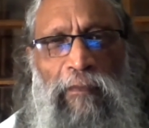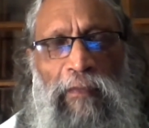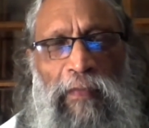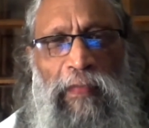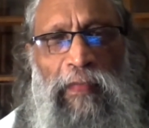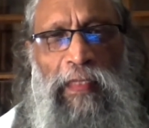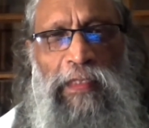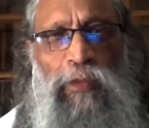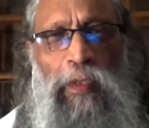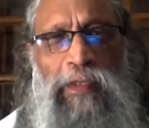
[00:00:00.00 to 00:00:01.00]
That is
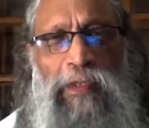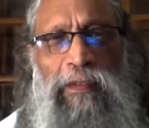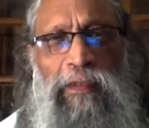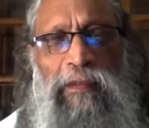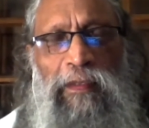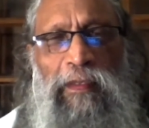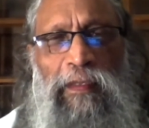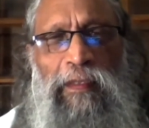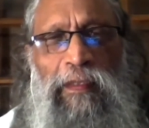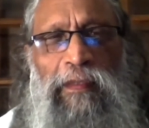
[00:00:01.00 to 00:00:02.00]
what
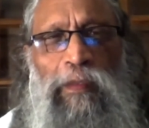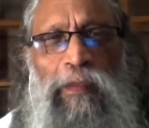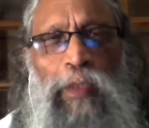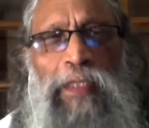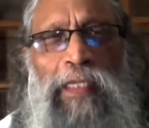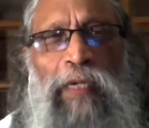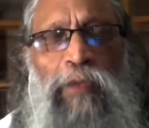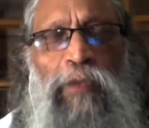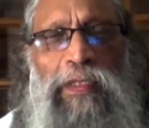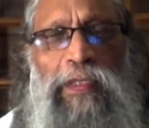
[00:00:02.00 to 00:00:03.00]
the world
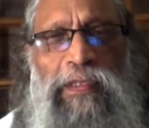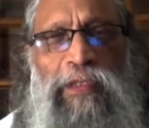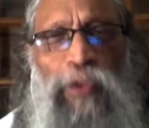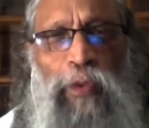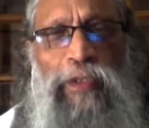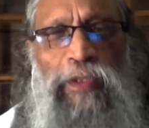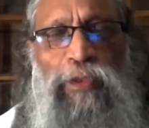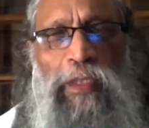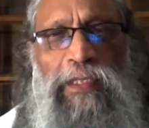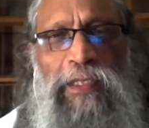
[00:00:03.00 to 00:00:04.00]
around is showing to
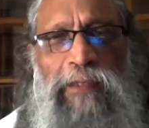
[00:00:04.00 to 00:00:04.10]
us.